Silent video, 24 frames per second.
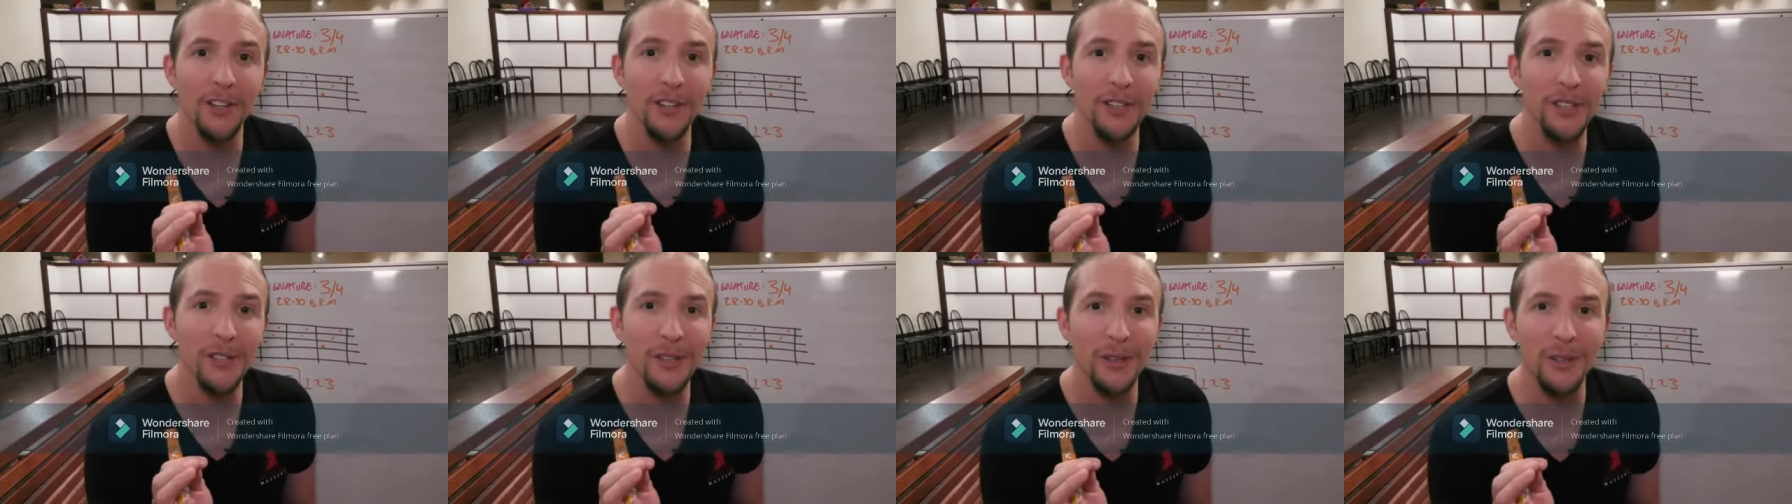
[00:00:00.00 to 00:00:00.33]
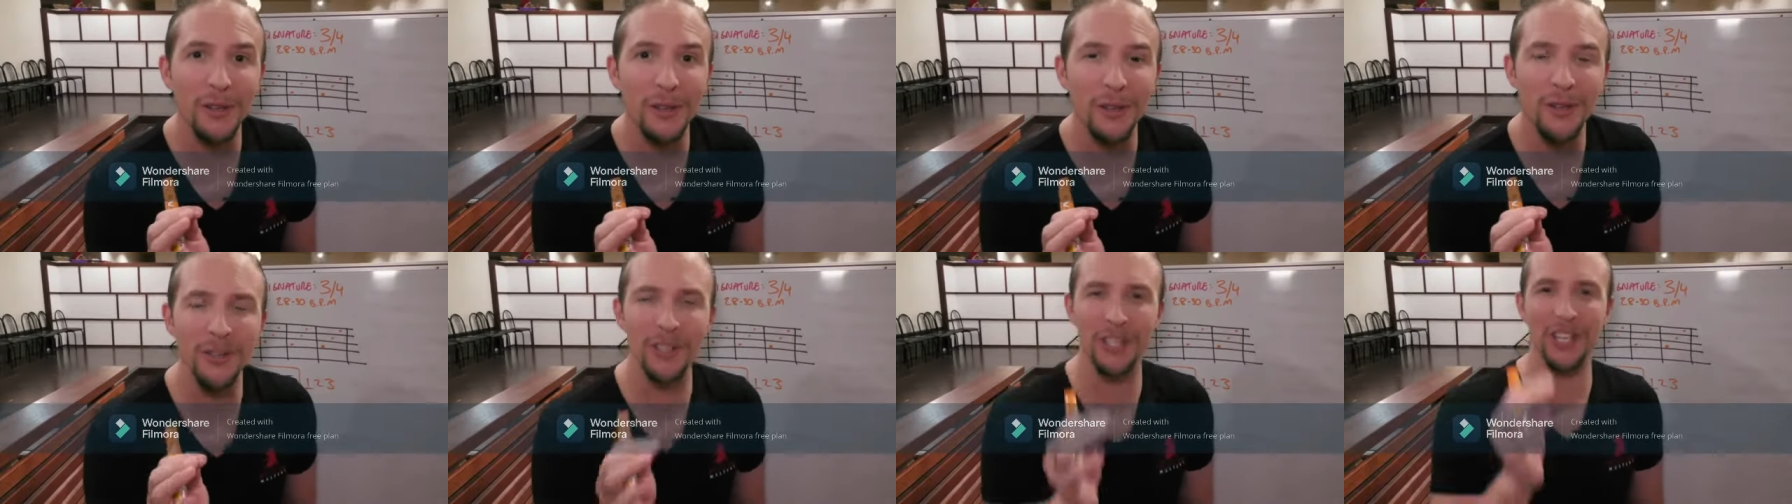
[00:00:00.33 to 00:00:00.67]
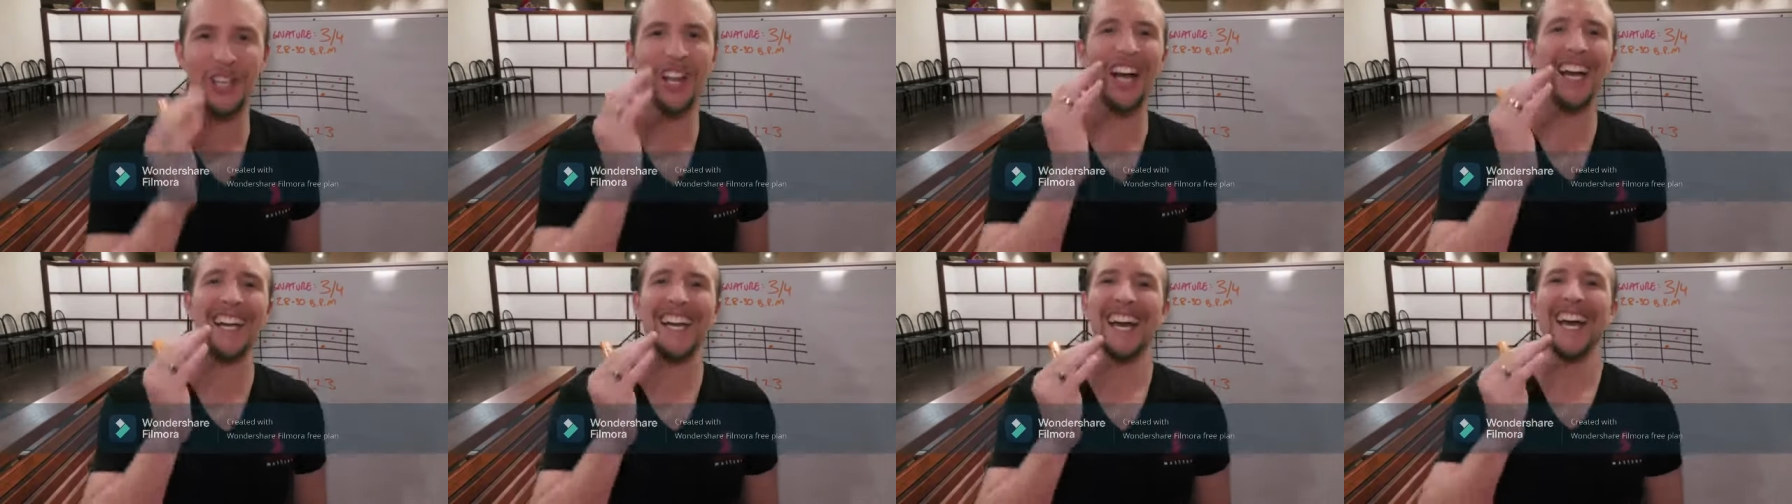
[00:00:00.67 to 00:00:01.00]

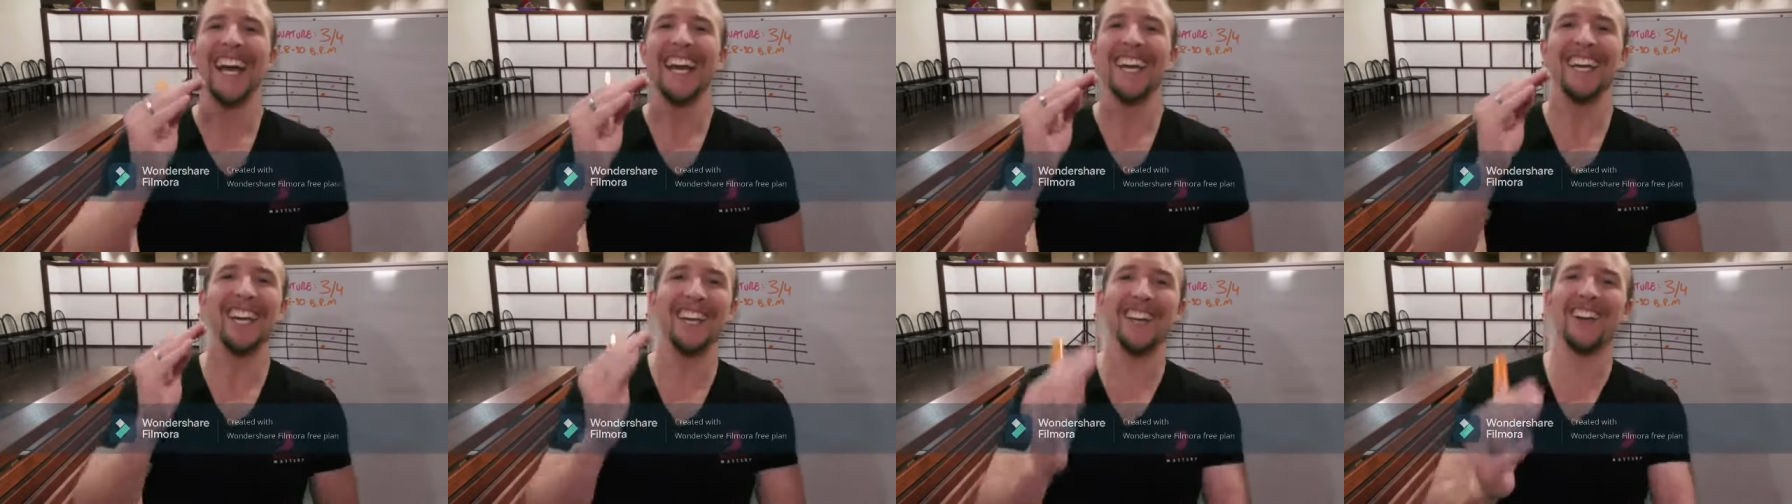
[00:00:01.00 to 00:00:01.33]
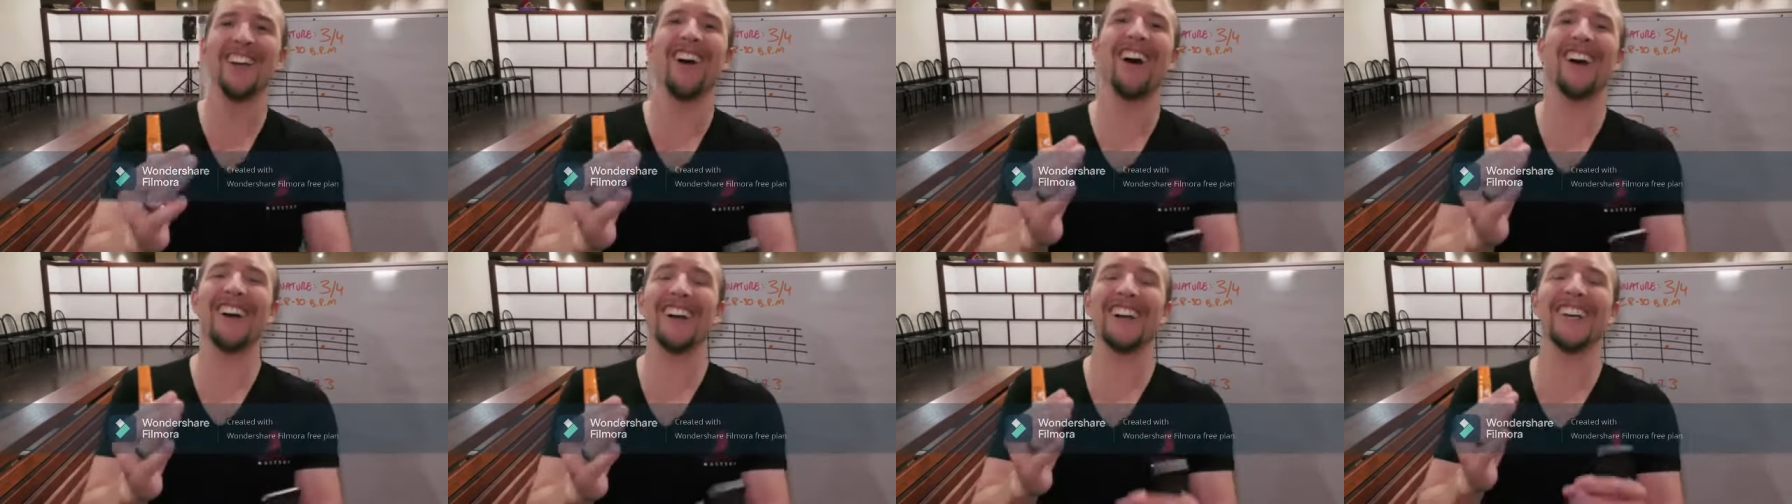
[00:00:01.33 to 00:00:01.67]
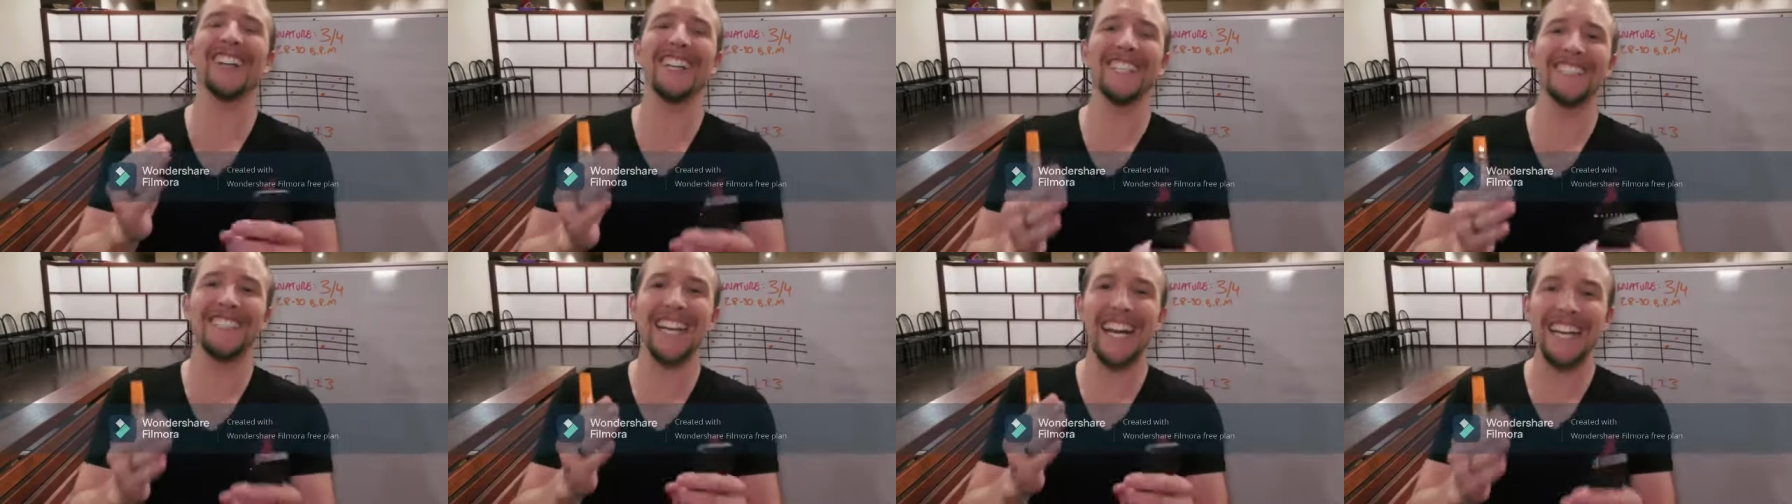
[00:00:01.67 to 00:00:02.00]
2. You're not
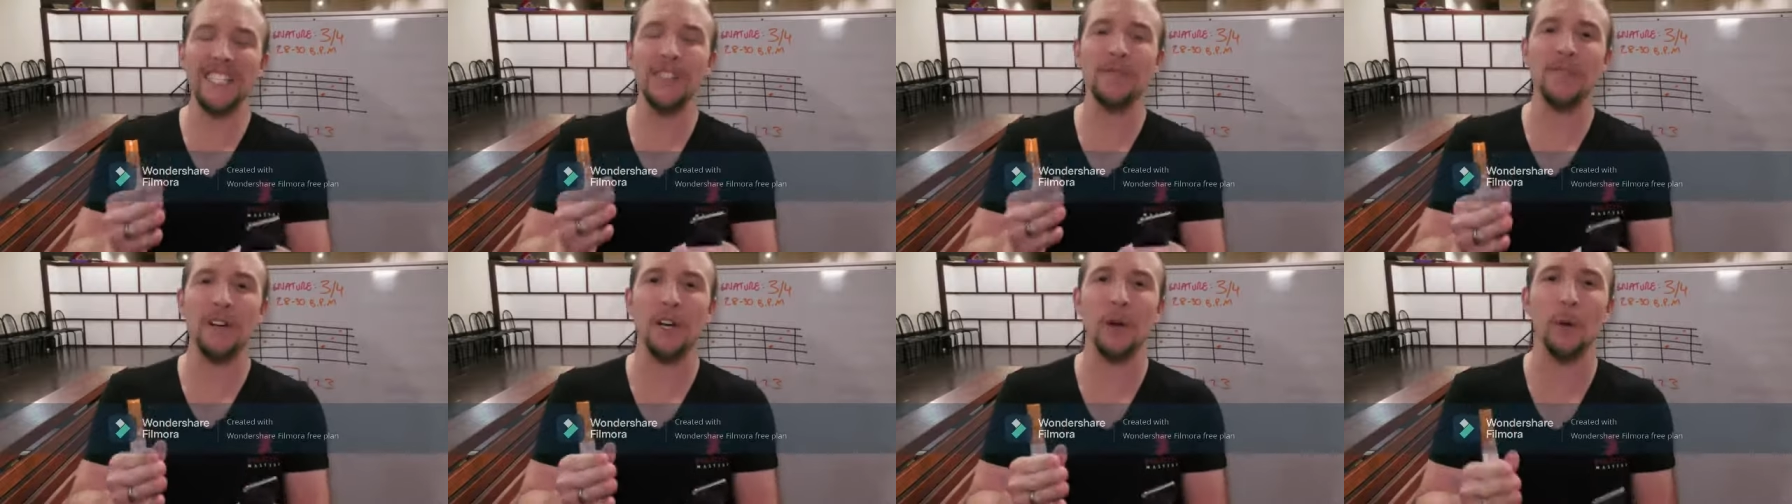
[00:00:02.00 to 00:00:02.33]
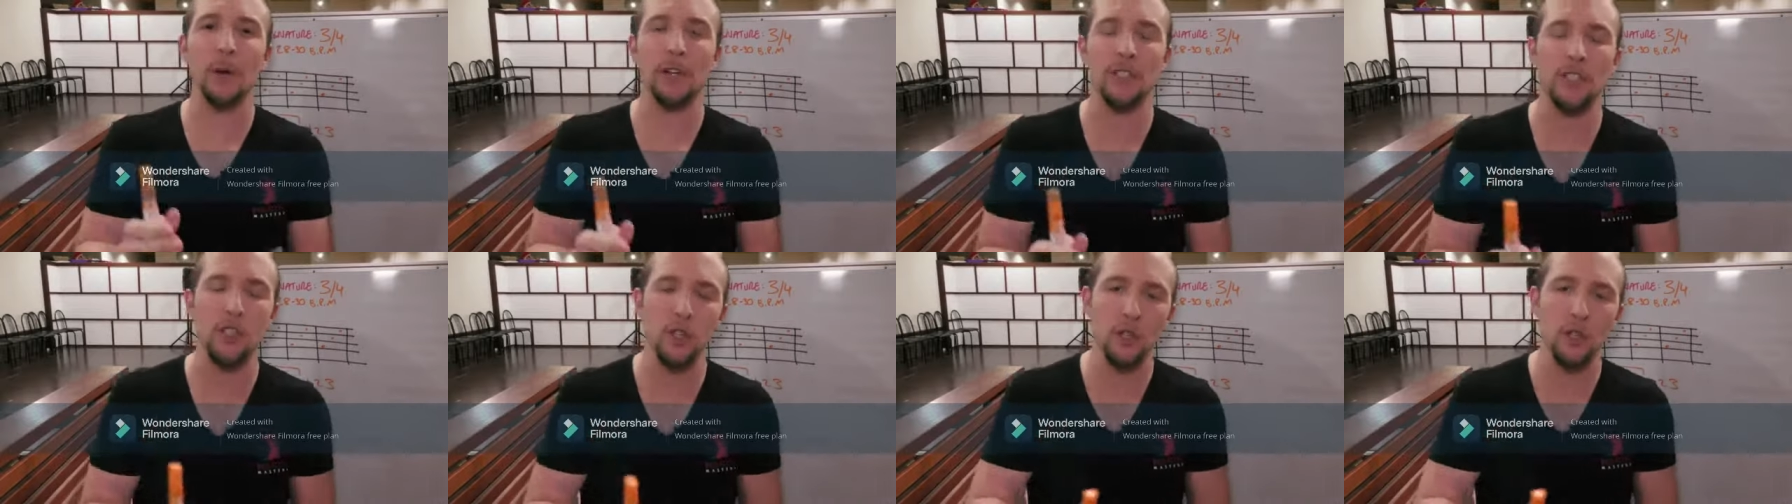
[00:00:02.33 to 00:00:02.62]
going to dance very well.